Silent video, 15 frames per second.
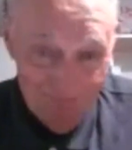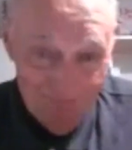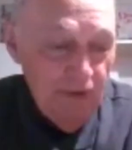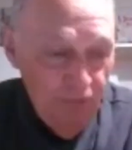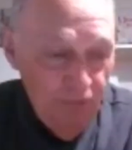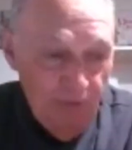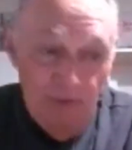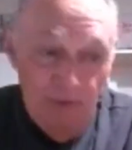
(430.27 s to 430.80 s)
The
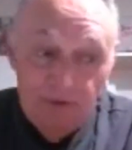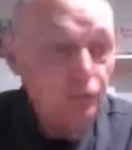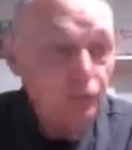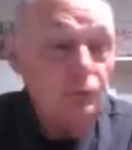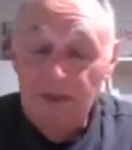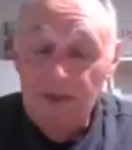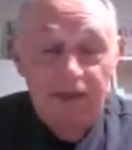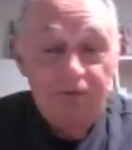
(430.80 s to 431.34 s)
grandmother,
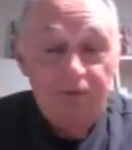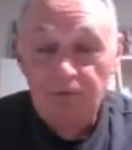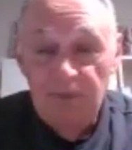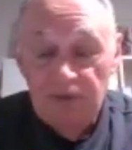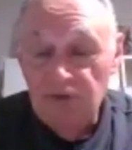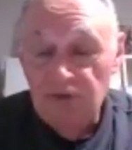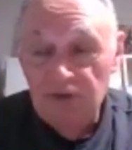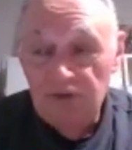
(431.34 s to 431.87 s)
whom I never
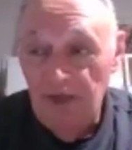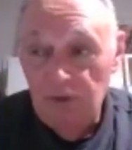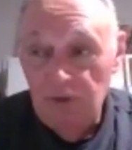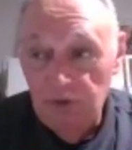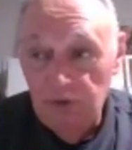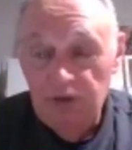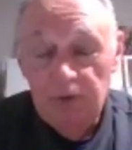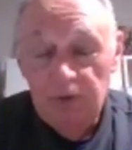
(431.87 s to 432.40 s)
met, she died
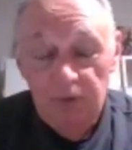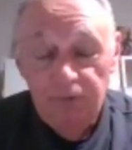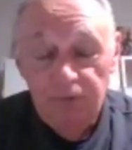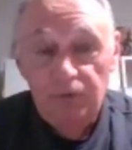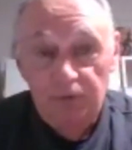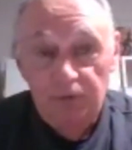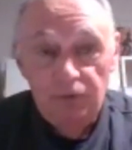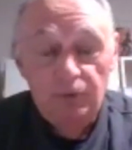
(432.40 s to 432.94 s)
1 year
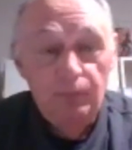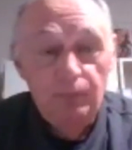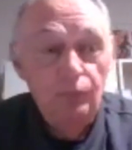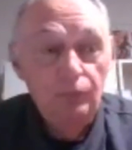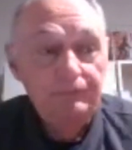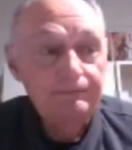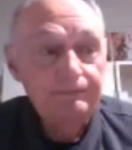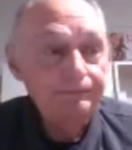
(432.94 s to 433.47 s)
before I was
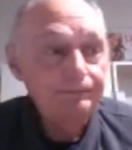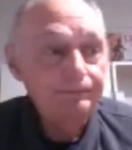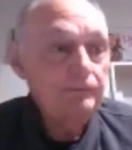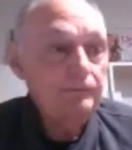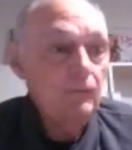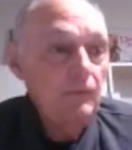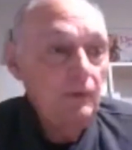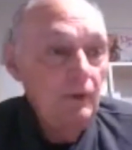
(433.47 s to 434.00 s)
born.
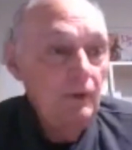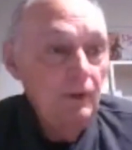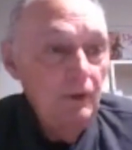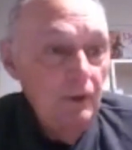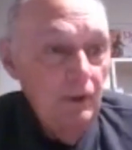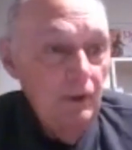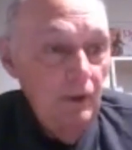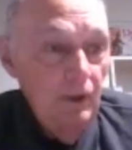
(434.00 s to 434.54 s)

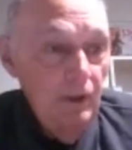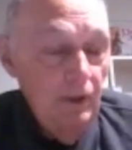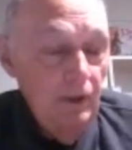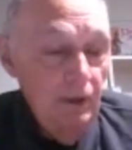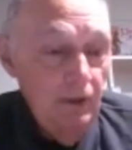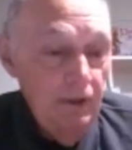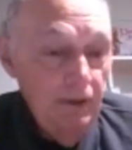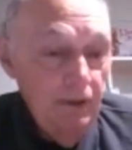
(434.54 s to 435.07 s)

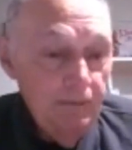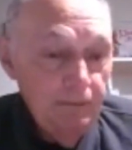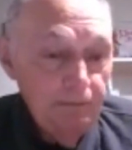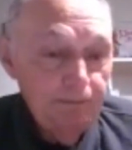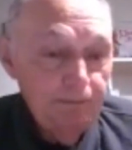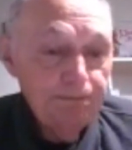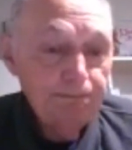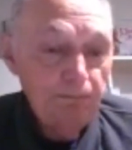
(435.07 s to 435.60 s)

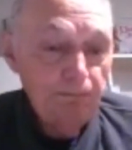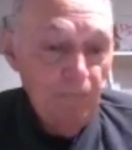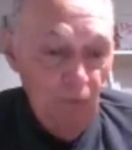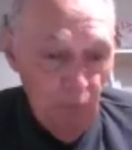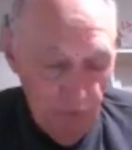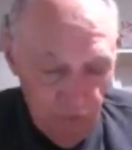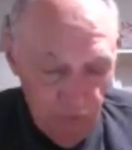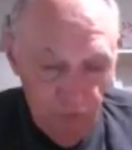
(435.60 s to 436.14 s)

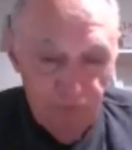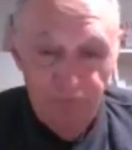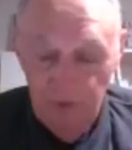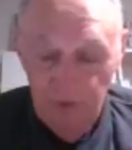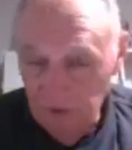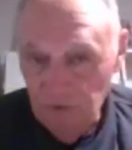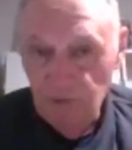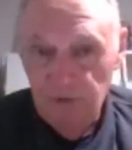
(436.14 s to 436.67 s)
Was good
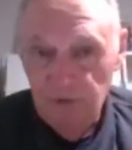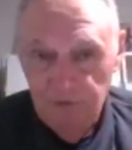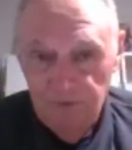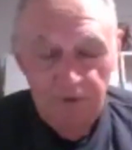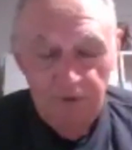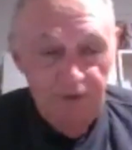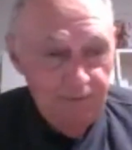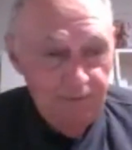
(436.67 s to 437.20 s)
friends with
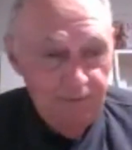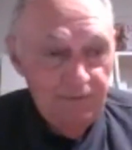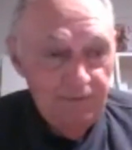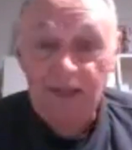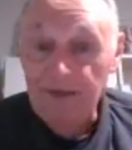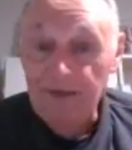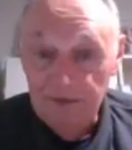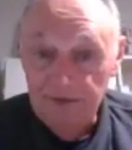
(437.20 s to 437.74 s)

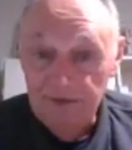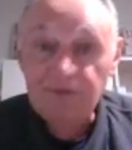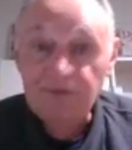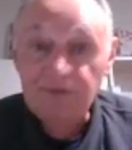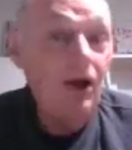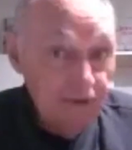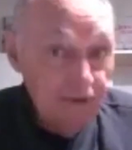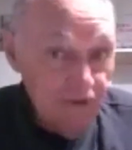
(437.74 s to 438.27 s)
Natalie
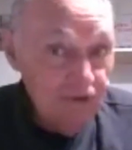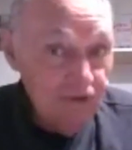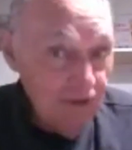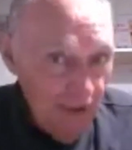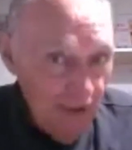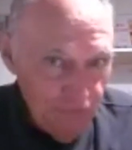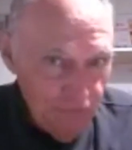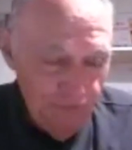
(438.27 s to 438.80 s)
Dolly
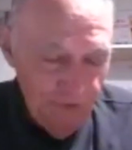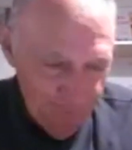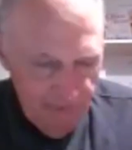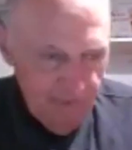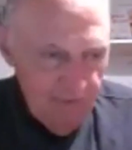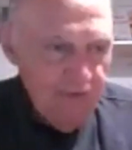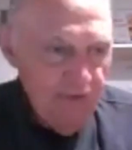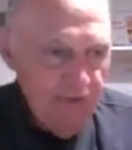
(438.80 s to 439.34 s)
Sinatra,
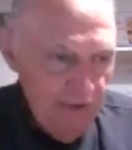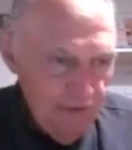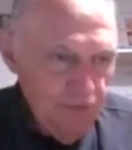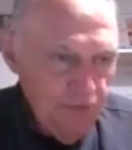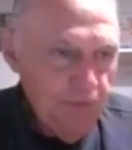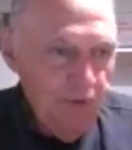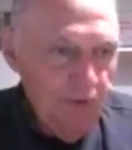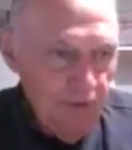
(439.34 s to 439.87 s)

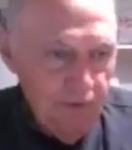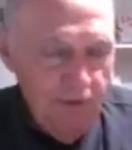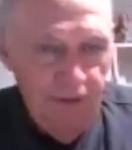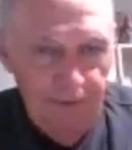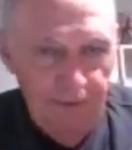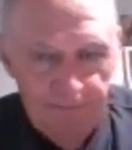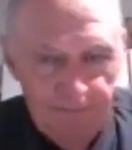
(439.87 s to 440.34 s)
Sinatra's mother. Yeah.